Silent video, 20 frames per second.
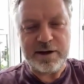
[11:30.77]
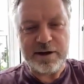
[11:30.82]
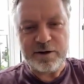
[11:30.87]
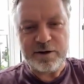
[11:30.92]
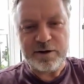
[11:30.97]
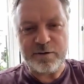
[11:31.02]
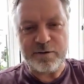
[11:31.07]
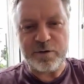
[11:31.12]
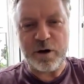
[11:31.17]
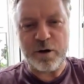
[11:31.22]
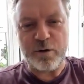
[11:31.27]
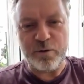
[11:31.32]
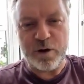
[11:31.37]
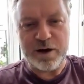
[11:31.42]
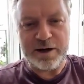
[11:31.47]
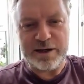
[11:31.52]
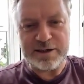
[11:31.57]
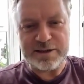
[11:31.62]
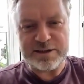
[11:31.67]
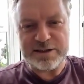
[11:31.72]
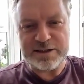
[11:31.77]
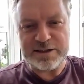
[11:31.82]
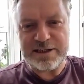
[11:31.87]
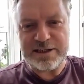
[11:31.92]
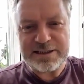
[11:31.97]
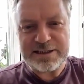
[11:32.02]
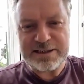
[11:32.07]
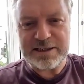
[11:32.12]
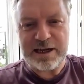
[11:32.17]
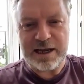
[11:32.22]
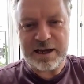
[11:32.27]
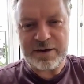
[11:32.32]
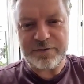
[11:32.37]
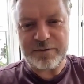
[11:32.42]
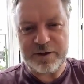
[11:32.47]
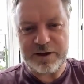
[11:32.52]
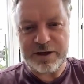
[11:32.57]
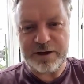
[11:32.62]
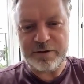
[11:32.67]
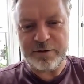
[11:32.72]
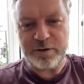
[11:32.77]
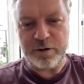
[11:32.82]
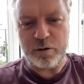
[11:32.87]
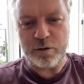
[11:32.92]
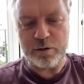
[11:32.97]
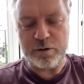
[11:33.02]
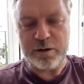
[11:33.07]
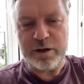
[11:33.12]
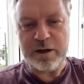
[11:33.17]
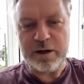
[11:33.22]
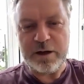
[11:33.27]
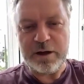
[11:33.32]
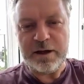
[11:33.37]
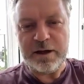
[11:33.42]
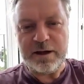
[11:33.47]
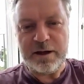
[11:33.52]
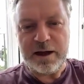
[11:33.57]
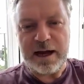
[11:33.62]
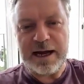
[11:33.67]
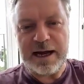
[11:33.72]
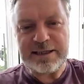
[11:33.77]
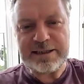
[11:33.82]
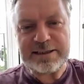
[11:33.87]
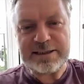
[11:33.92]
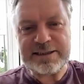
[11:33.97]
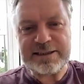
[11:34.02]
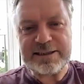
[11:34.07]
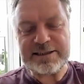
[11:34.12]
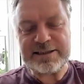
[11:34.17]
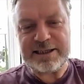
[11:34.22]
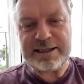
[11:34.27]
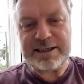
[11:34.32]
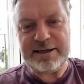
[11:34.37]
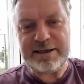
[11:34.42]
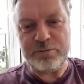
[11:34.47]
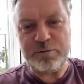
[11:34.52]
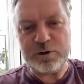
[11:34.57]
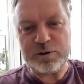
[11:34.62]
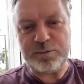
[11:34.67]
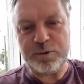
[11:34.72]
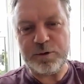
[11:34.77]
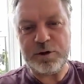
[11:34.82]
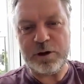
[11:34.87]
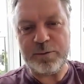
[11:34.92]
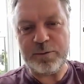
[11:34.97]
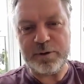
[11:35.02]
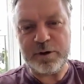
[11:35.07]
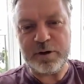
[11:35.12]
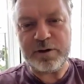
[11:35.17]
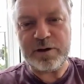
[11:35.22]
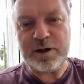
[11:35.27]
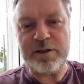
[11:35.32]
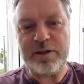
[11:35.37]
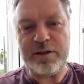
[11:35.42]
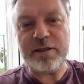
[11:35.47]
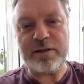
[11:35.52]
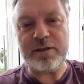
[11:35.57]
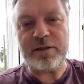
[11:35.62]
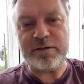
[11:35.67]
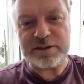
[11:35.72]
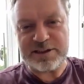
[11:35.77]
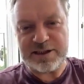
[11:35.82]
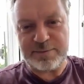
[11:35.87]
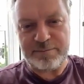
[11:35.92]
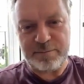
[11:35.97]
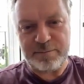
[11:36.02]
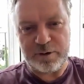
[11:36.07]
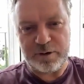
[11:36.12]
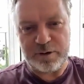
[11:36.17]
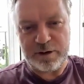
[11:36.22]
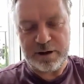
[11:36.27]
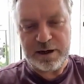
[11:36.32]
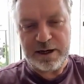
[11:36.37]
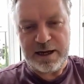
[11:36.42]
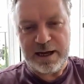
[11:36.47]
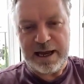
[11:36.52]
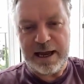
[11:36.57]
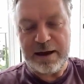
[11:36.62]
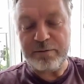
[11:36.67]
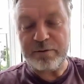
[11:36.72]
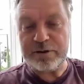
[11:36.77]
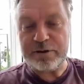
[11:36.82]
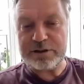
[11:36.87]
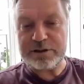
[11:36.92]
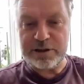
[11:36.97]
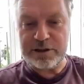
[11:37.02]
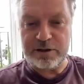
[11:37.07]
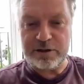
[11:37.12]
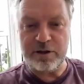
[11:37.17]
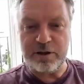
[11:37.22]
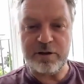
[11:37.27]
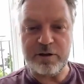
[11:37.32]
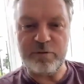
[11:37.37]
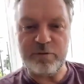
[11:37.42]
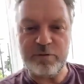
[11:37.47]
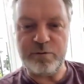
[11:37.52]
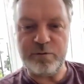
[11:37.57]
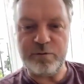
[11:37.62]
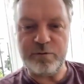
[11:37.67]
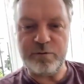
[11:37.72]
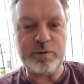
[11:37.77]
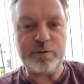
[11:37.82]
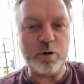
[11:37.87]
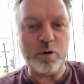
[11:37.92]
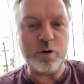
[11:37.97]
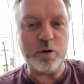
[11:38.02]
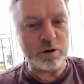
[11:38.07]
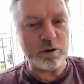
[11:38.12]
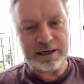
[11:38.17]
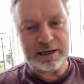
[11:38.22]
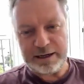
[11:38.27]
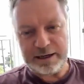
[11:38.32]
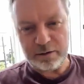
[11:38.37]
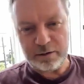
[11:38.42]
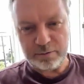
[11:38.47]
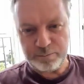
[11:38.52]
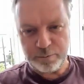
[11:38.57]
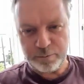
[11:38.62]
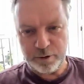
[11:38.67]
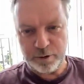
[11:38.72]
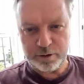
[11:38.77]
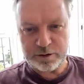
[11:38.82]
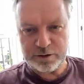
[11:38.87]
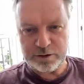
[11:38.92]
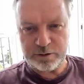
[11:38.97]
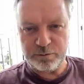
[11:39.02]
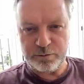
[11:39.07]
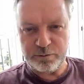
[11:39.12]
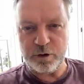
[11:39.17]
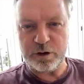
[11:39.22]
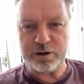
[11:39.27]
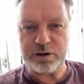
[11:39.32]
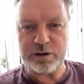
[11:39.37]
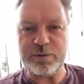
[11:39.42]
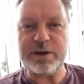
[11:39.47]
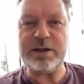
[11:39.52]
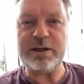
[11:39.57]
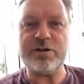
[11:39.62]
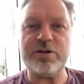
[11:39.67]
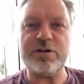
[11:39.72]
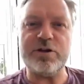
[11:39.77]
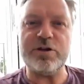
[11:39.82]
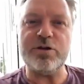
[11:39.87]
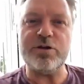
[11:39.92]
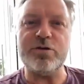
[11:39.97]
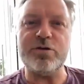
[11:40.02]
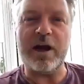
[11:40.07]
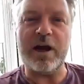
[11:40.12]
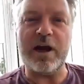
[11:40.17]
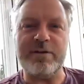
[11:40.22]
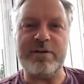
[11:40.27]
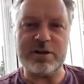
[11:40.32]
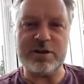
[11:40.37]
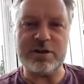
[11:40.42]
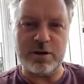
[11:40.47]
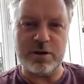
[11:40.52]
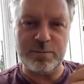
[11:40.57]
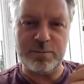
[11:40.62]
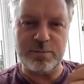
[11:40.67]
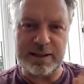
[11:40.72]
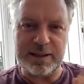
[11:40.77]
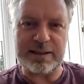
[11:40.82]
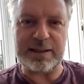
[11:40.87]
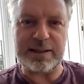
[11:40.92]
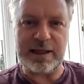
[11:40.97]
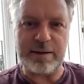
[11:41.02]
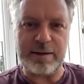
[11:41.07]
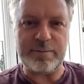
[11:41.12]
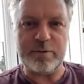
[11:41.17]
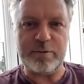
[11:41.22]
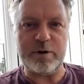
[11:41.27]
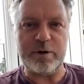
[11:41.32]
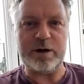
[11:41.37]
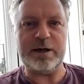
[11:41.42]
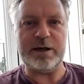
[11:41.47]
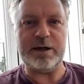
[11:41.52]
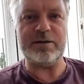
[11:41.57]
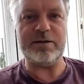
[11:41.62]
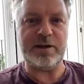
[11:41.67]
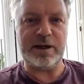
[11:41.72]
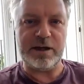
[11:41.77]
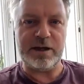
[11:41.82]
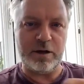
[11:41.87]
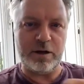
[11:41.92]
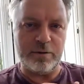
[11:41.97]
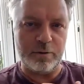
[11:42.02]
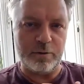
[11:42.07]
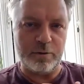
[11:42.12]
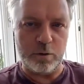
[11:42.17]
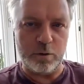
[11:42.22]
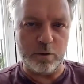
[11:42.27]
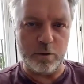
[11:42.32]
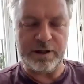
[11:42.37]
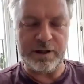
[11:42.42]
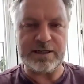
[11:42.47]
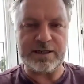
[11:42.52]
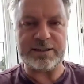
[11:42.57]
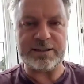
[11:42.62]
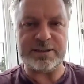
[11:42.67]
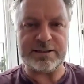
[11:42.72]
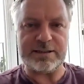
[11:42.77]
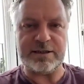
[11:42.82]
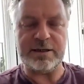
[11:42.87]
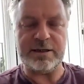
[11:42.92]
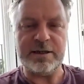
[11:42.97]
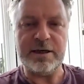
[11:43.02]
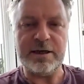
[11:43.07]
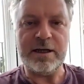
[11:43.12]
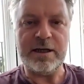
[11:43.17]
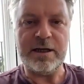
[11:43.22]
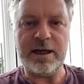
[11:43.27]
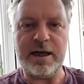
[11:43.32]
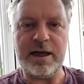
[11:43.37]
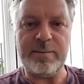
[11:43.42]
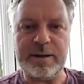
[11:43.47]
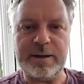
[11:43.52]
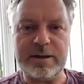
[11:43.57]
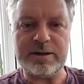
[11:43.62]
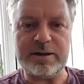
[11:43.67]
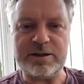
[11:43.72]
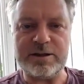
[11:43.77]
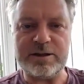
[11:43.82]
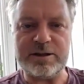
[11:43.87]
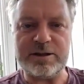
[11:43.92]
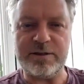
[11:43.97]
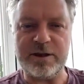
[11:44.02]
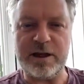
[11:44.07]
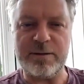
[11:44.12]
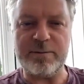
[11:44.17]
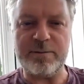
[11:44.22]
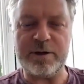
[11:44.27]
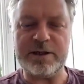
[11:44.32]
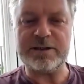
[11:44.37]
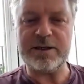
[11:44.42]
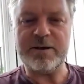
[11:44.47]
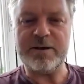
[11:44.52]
Crowd1 is less than a half and a year old. ICT was put up on the 10th of December, and we're still not ready with all the legal work that we need to do to have this completely up and running and taking over all the assets and liabilities of the companies.